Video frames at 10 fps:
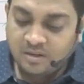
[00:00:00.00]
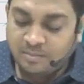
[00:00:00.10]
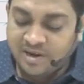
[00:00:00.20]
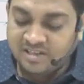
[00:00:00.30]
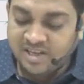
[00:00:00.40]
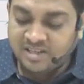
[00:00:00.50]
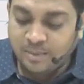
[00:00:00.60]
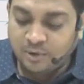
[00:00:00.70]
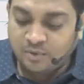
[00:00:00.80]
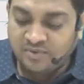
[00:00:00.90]
Purchase
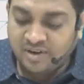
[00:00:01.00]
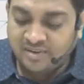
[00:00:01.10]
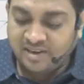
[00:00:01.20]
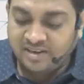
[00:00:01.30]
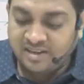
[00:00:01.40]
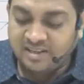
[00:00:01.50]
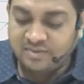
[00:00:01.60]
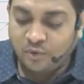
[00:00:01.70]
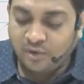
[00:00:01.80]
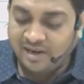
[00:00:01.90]
up to February is
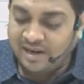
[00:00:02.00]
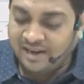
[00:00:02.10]
14